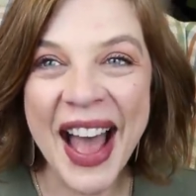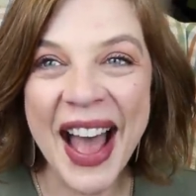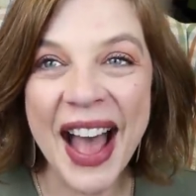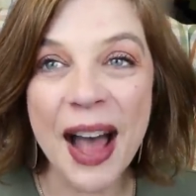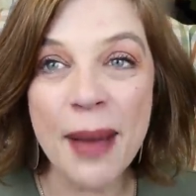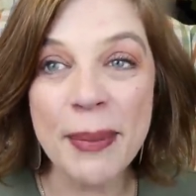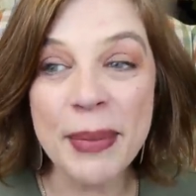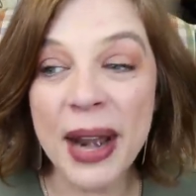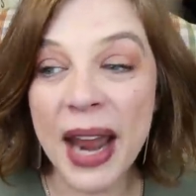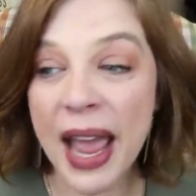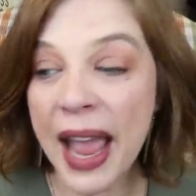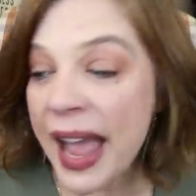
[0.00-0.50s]

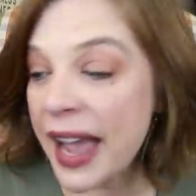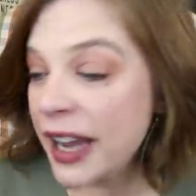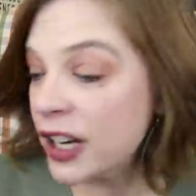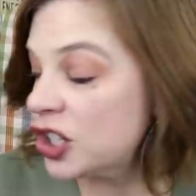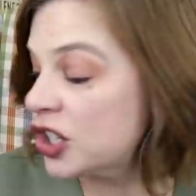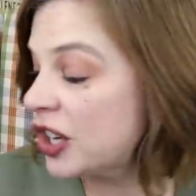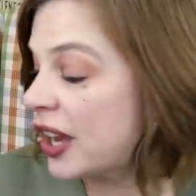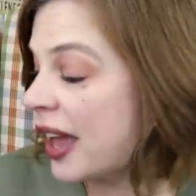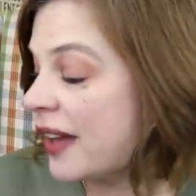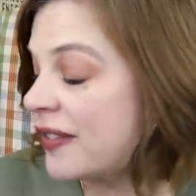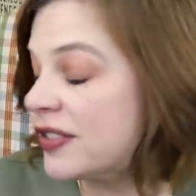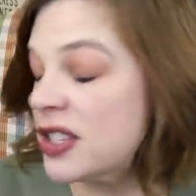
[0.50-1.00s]
Um, and I
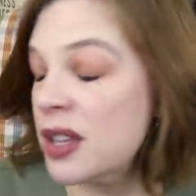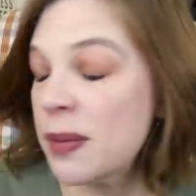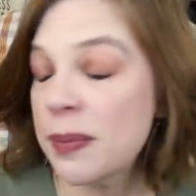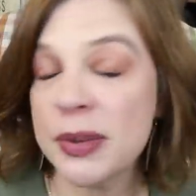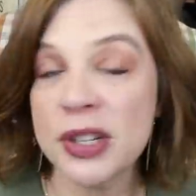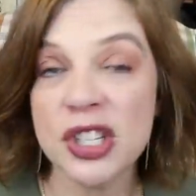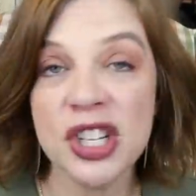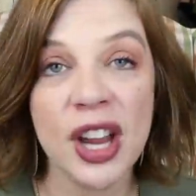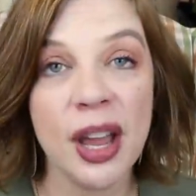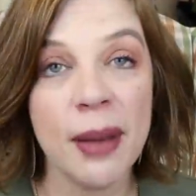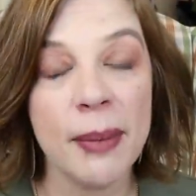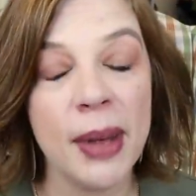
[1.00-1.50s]
actually have some
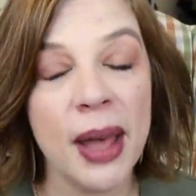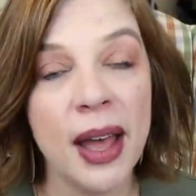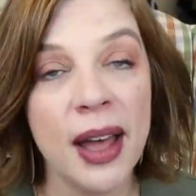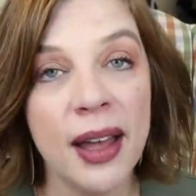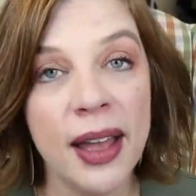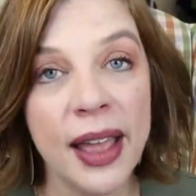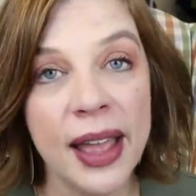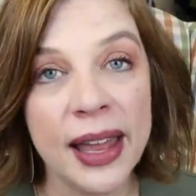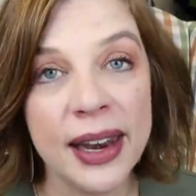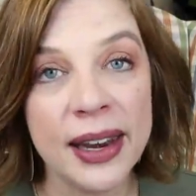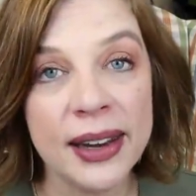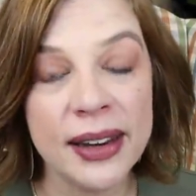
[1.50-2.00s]

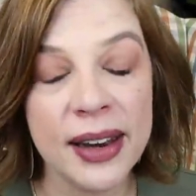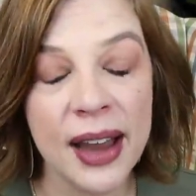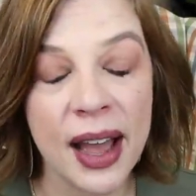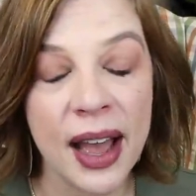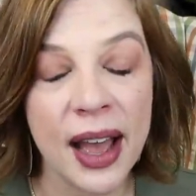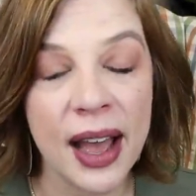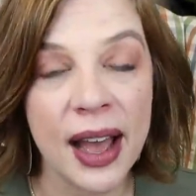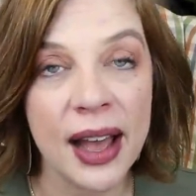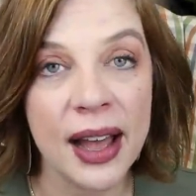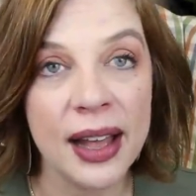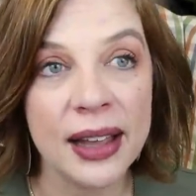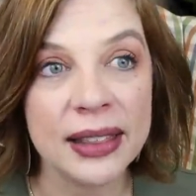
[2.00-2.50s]
pajama and
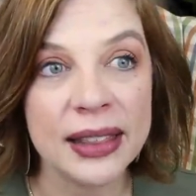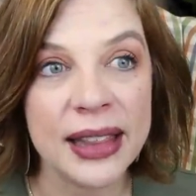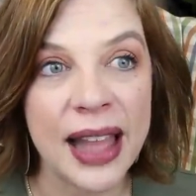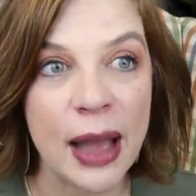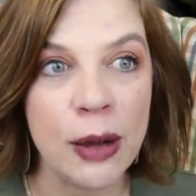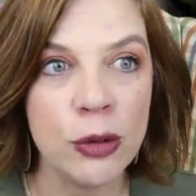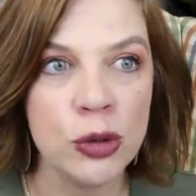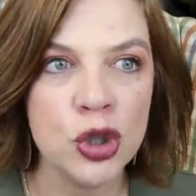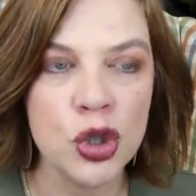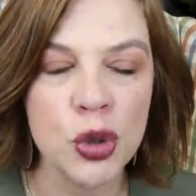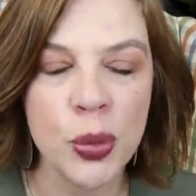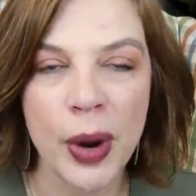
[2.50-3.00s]
uh,
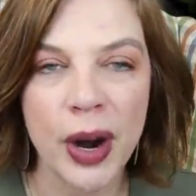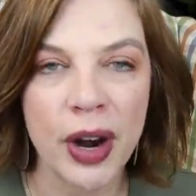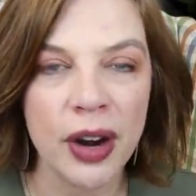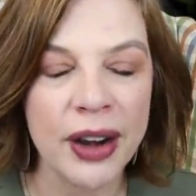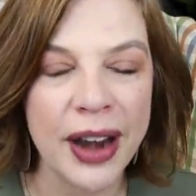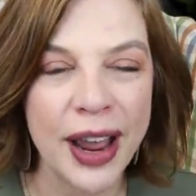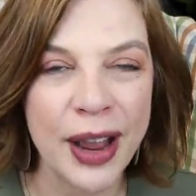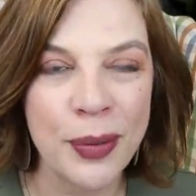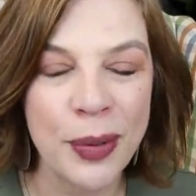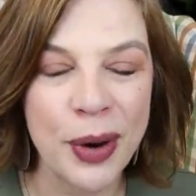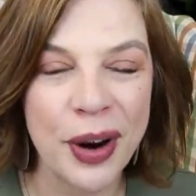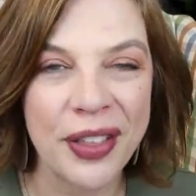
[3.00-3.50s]

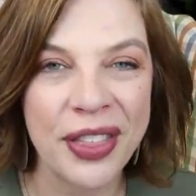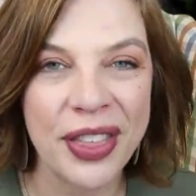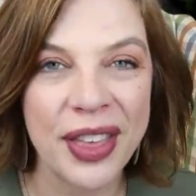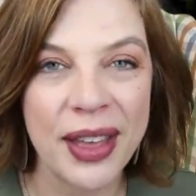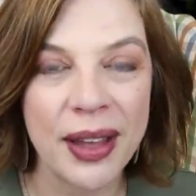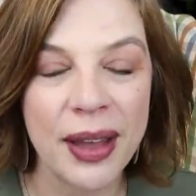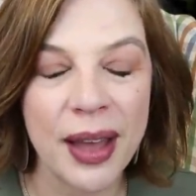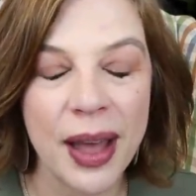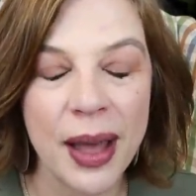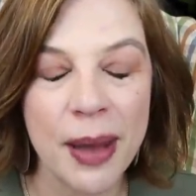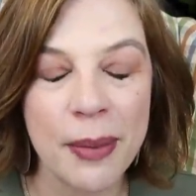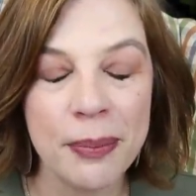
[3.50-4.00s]
loungewear, nightwear
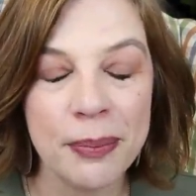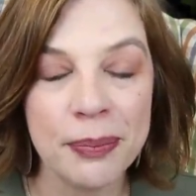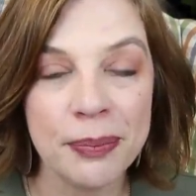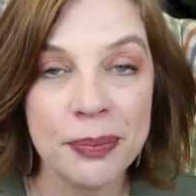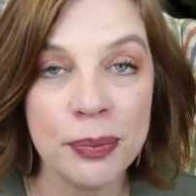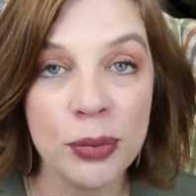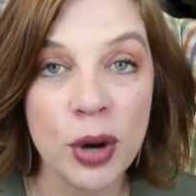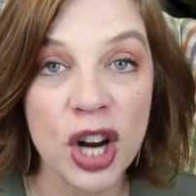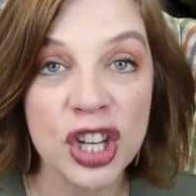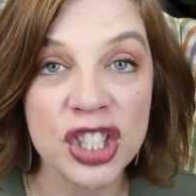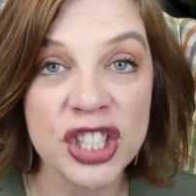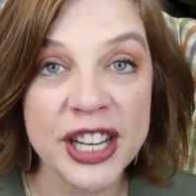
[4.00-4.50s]
th um,
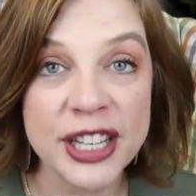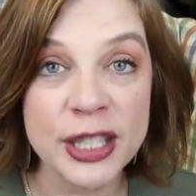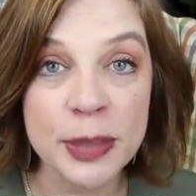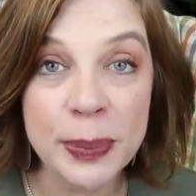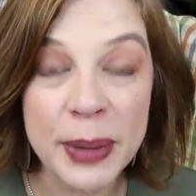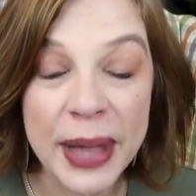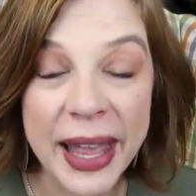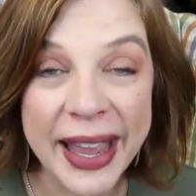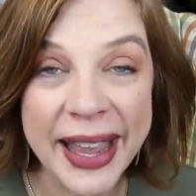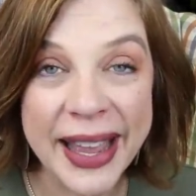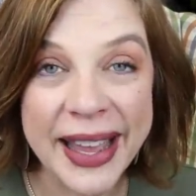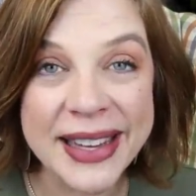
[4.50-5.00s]
projects
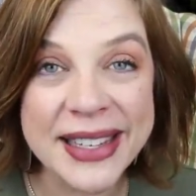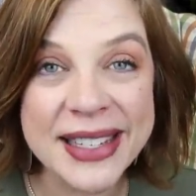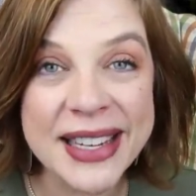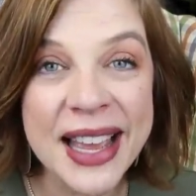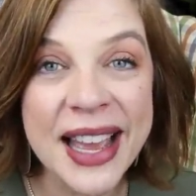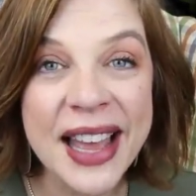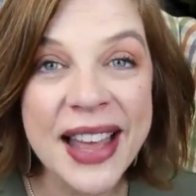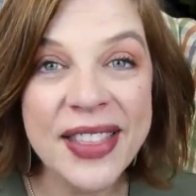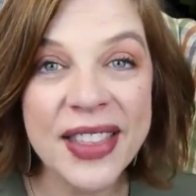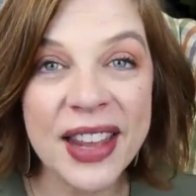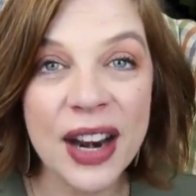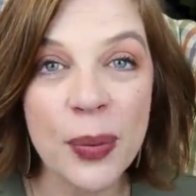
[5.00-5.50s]
planned
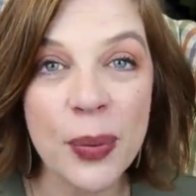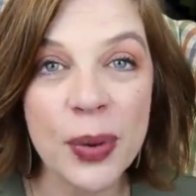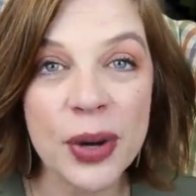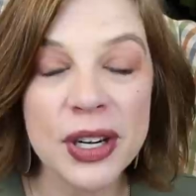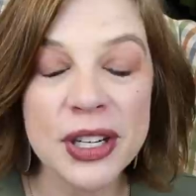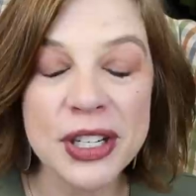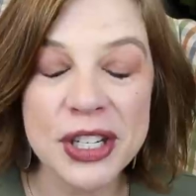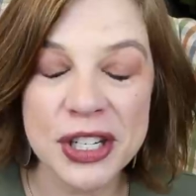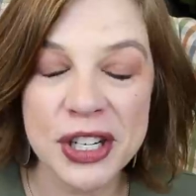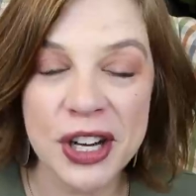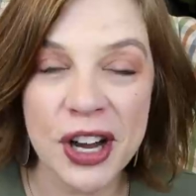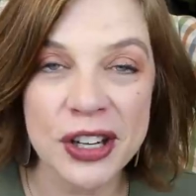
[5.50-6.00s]
that I
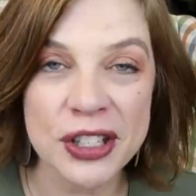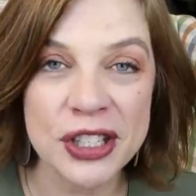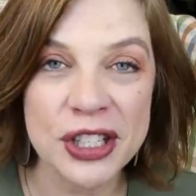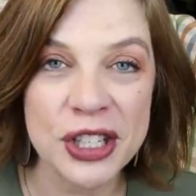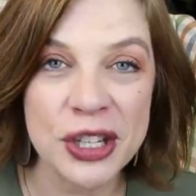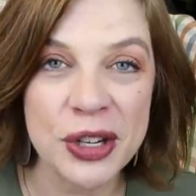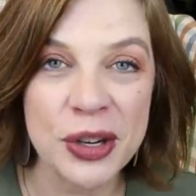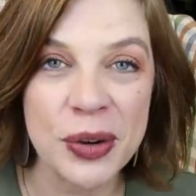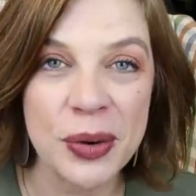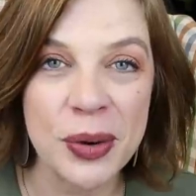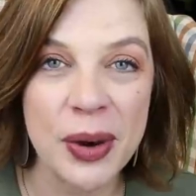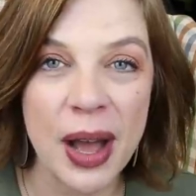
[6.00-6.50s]
wanted to talk
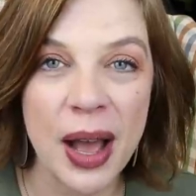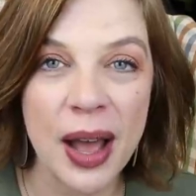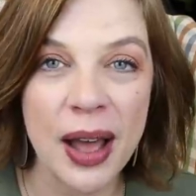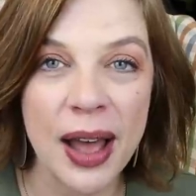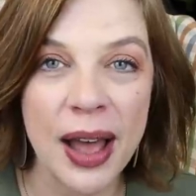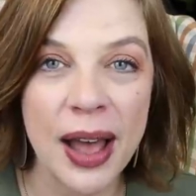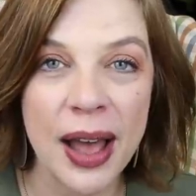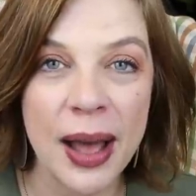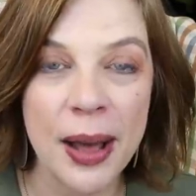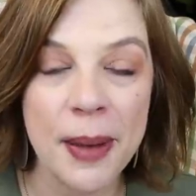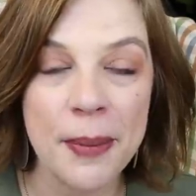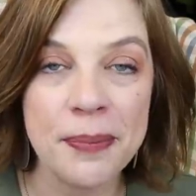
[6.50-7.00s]
to you
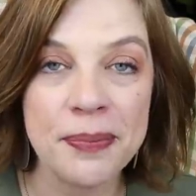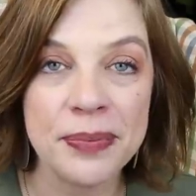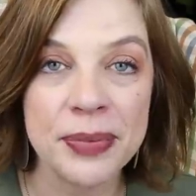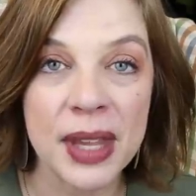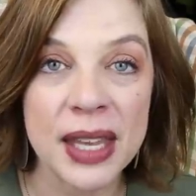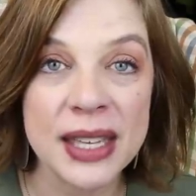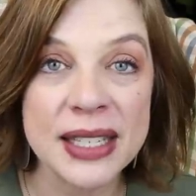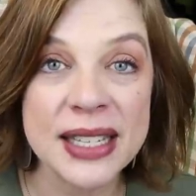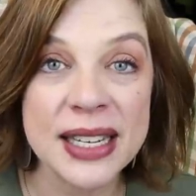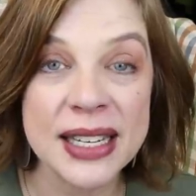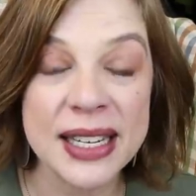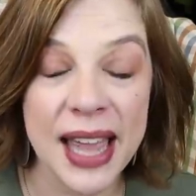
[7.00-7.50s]
Um,
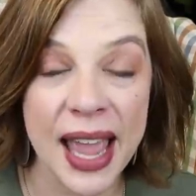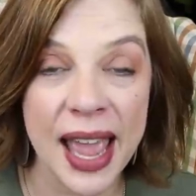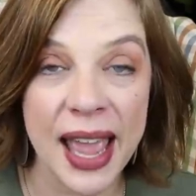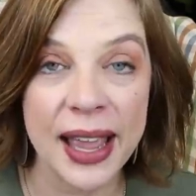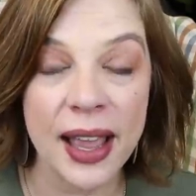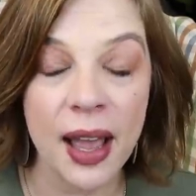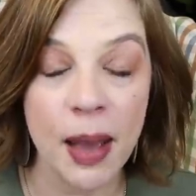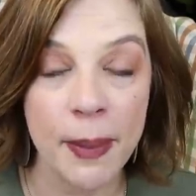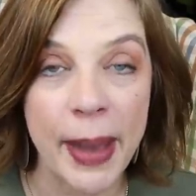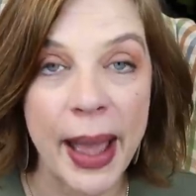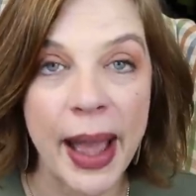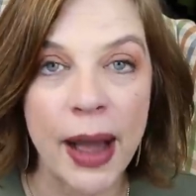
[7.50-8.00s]

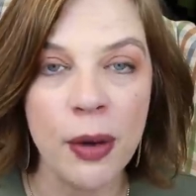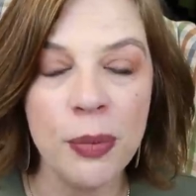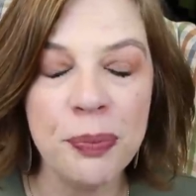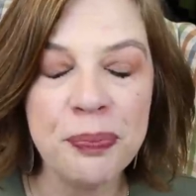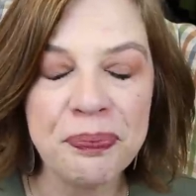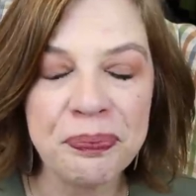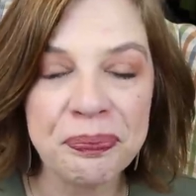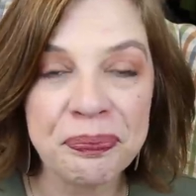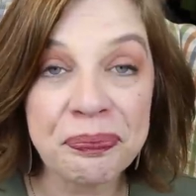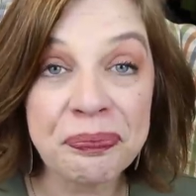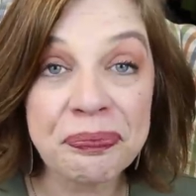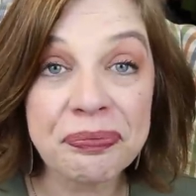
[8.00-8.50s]
today
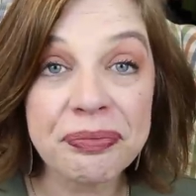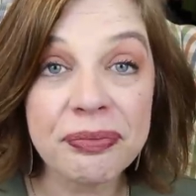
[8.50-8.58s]
about,